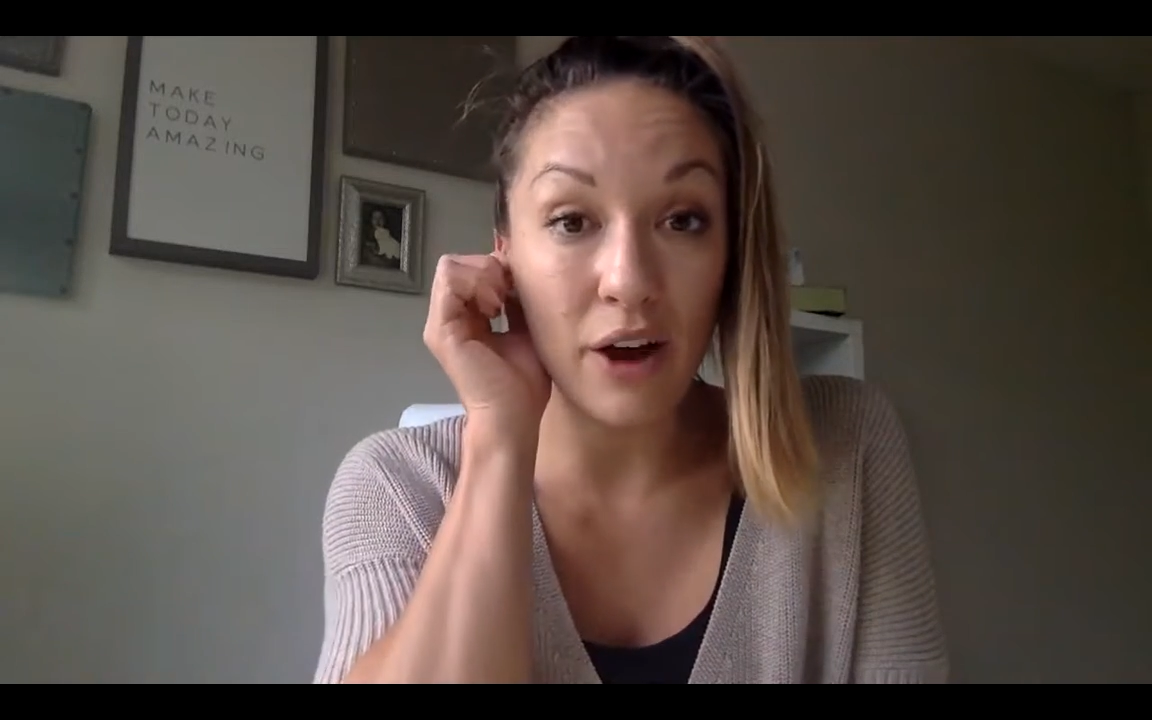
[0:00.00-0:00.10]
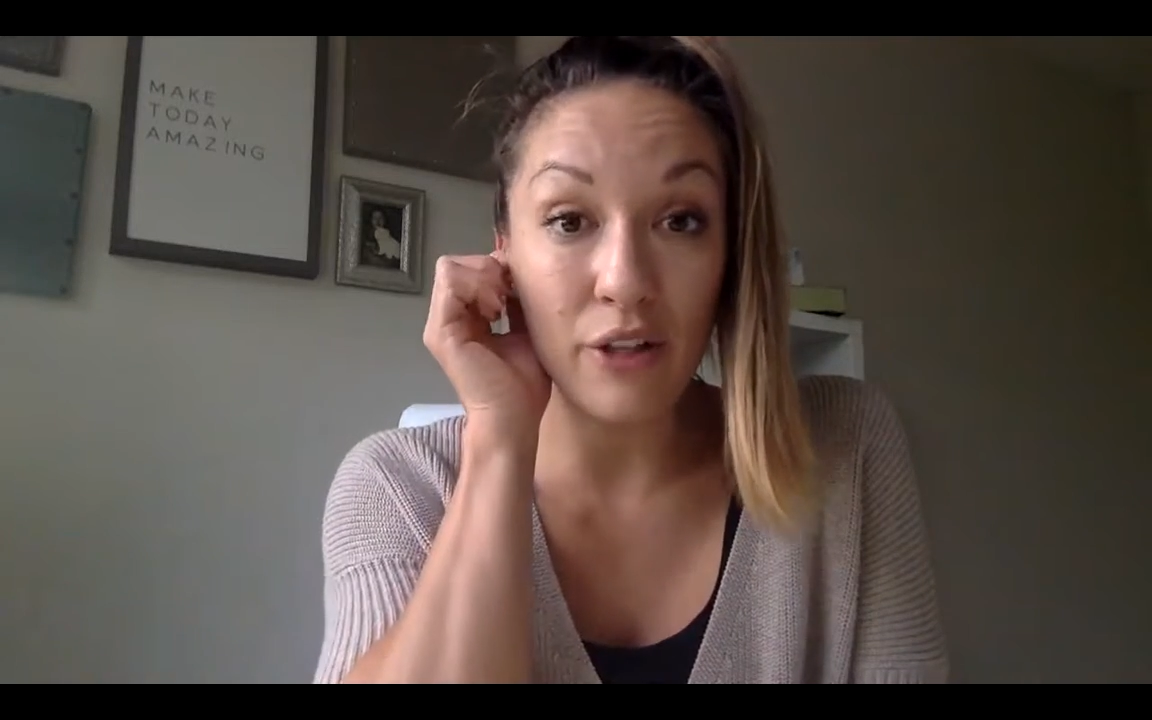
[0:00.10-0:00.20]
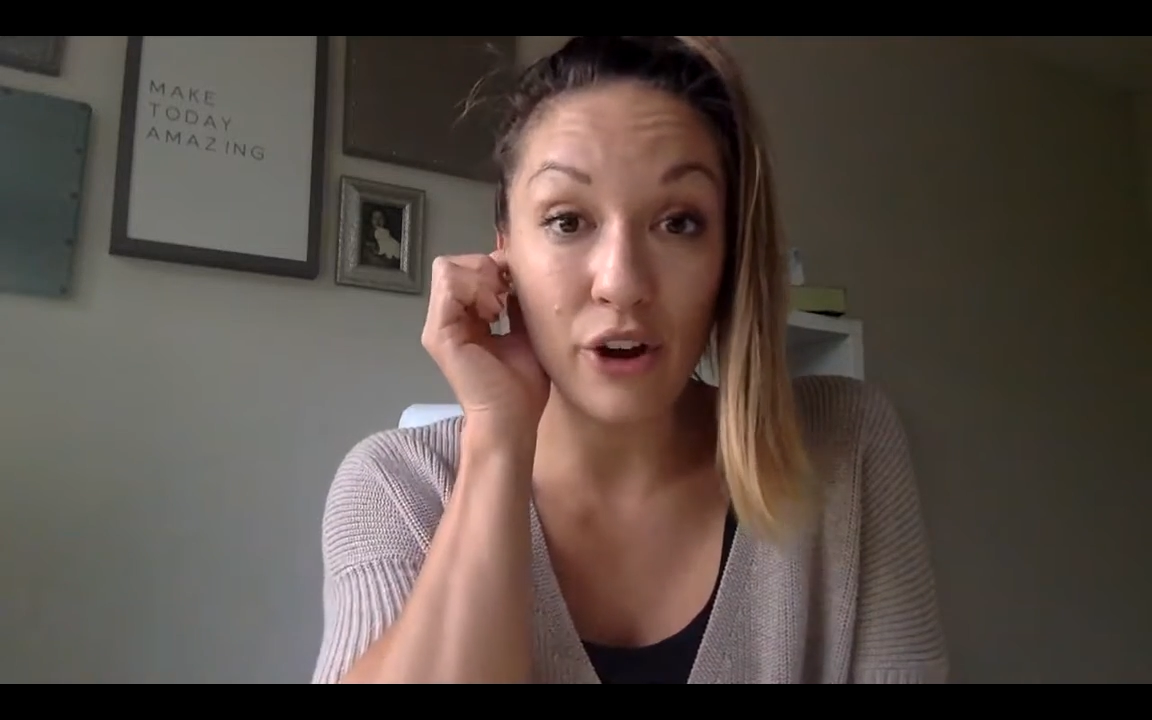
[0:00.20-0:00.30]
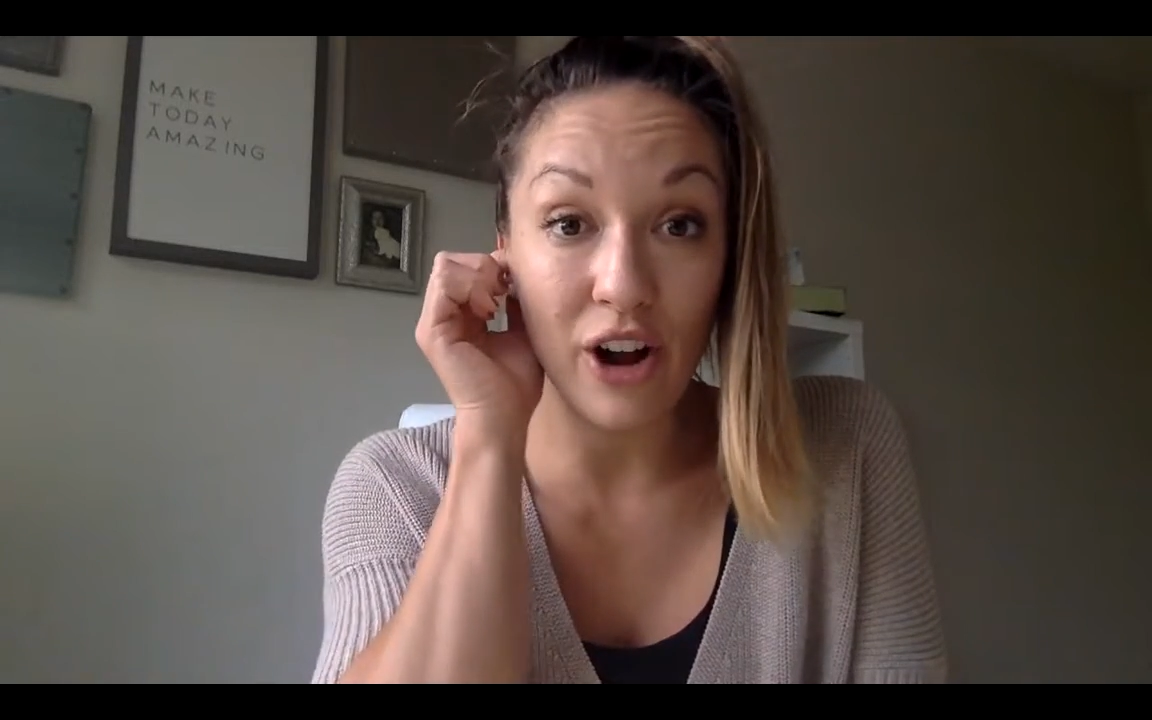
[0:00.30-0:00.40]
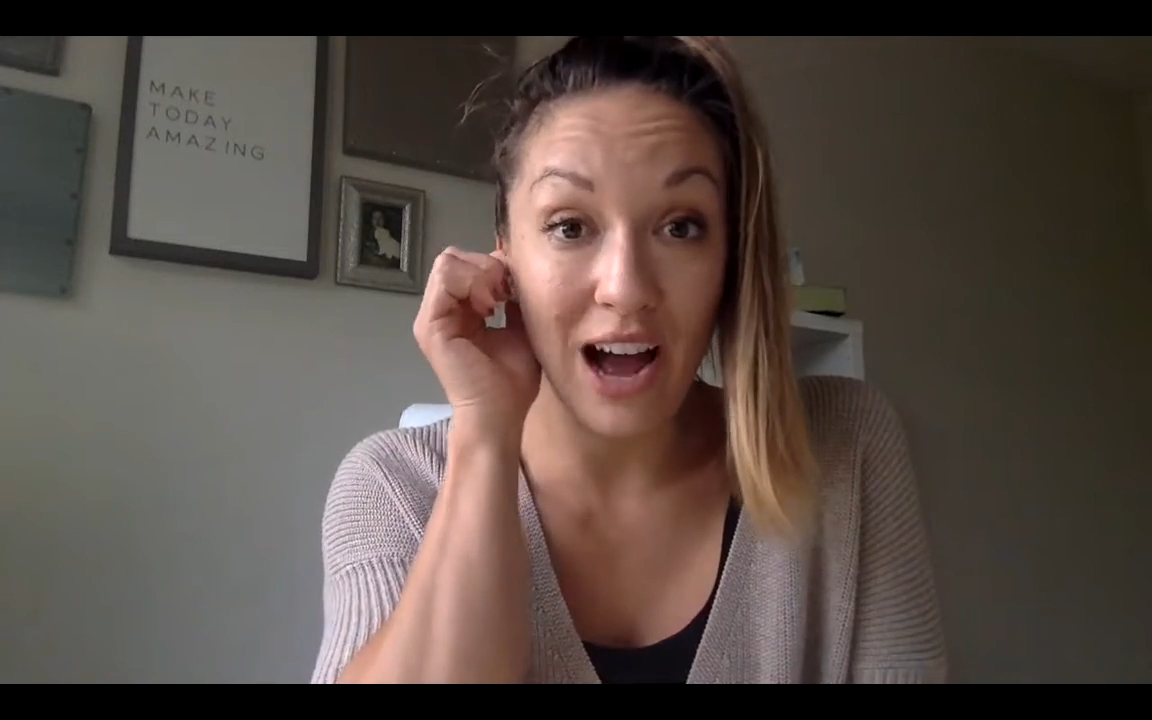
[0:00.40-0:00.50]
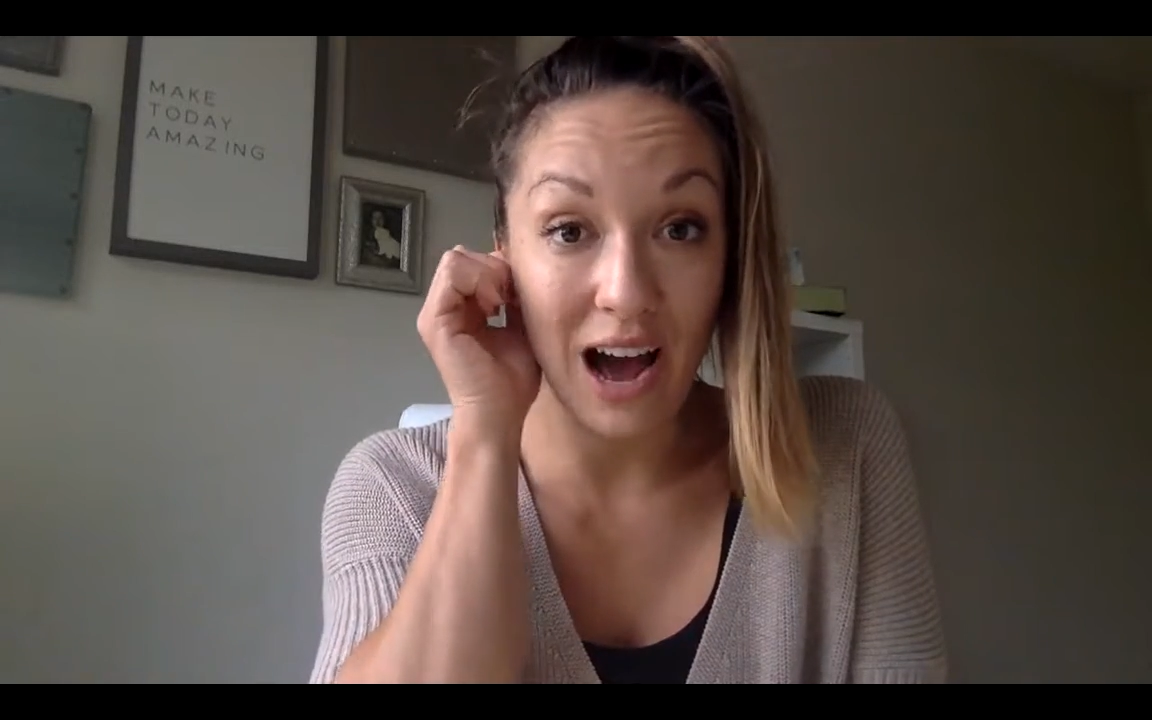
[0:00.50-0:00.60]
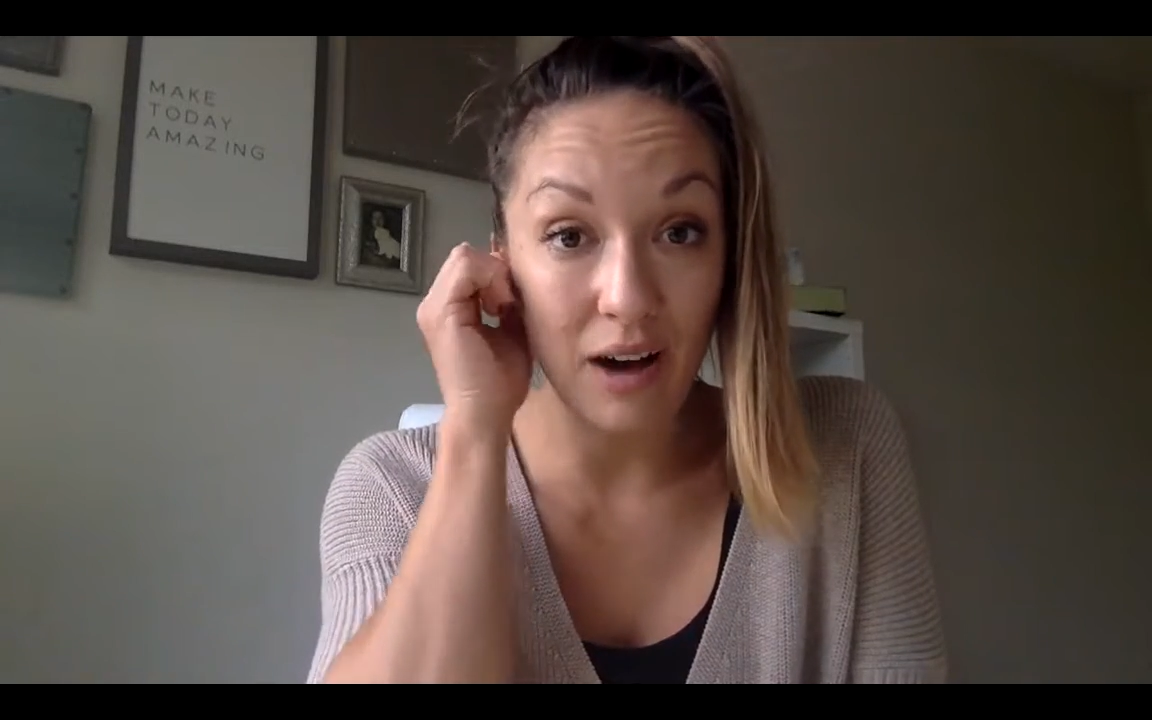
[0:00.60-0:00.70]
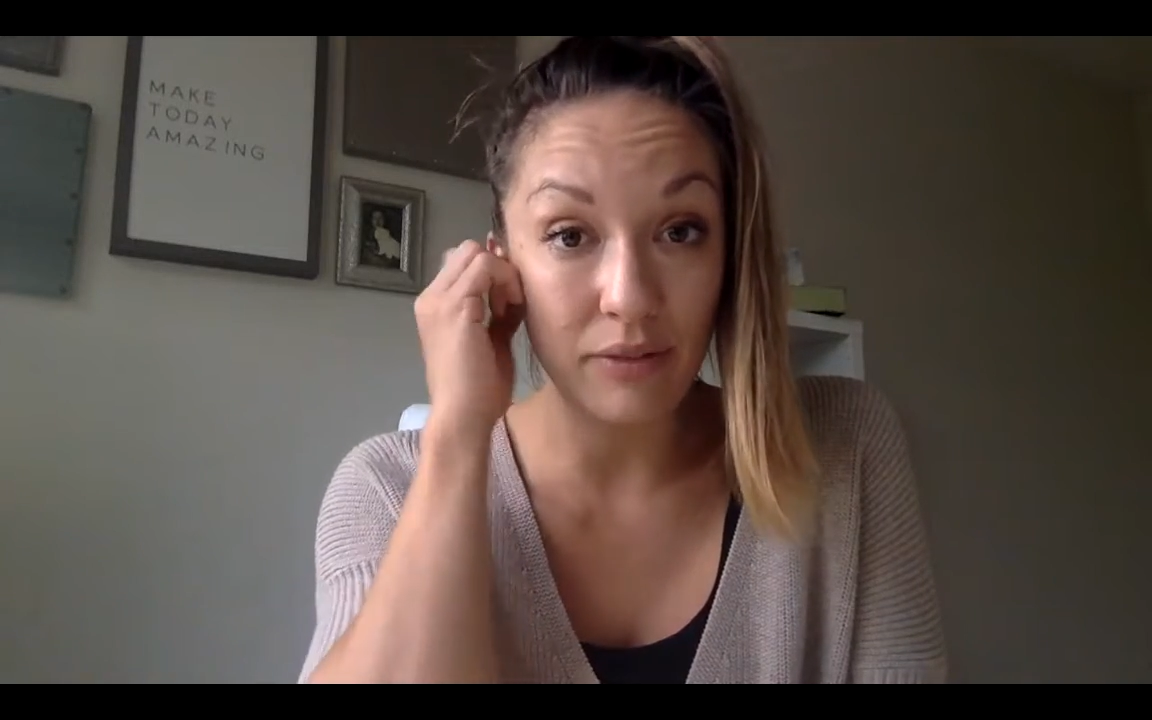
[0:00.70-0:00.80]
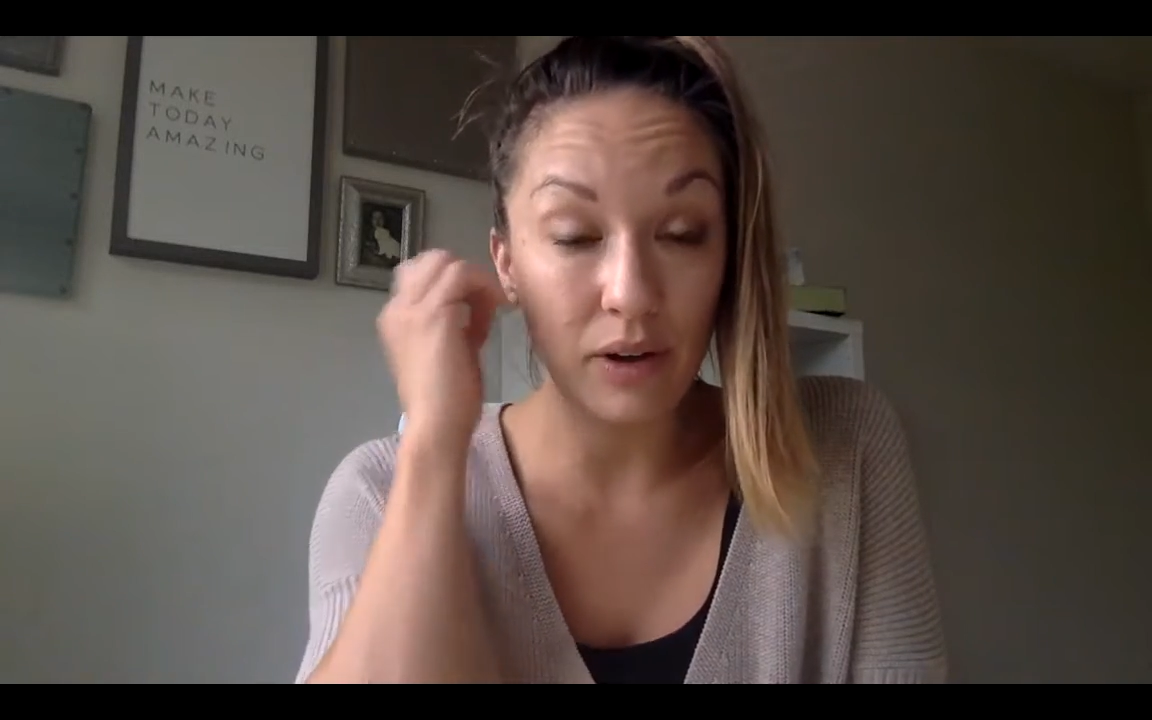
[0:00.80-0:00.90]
other half